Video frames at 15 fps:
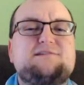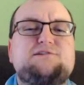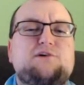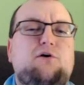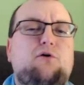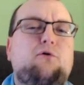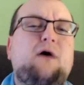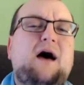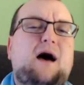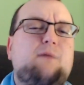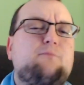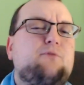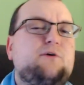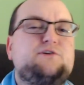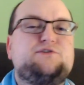so
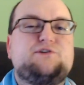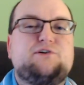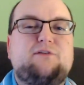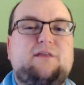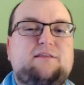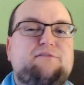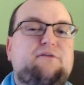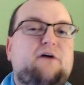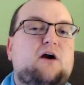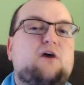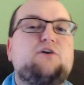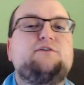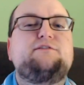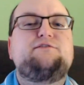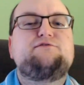I'm pretty sure that the Fire are
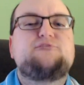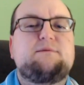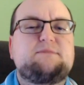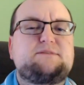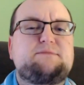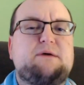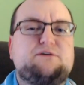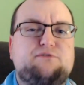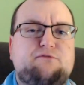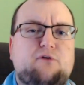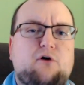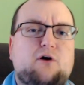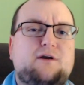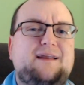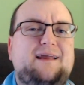going to do something special for
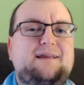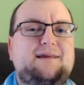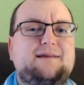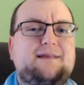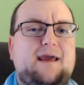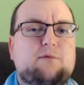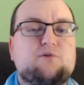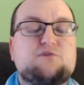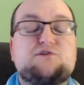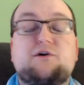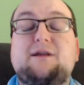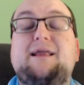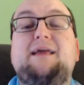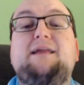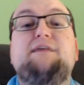our Canadian neighbors, our
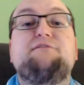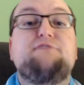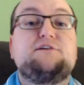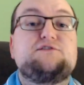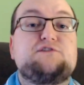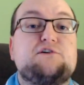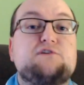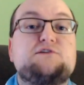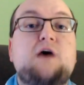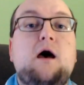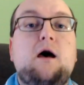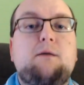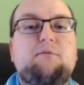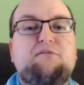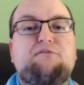Canadian visitors,
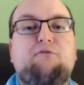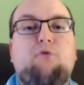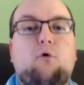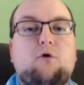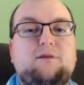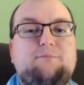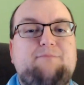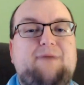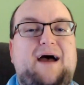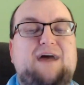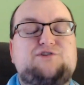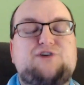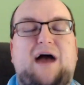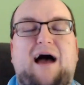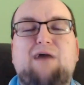before the match.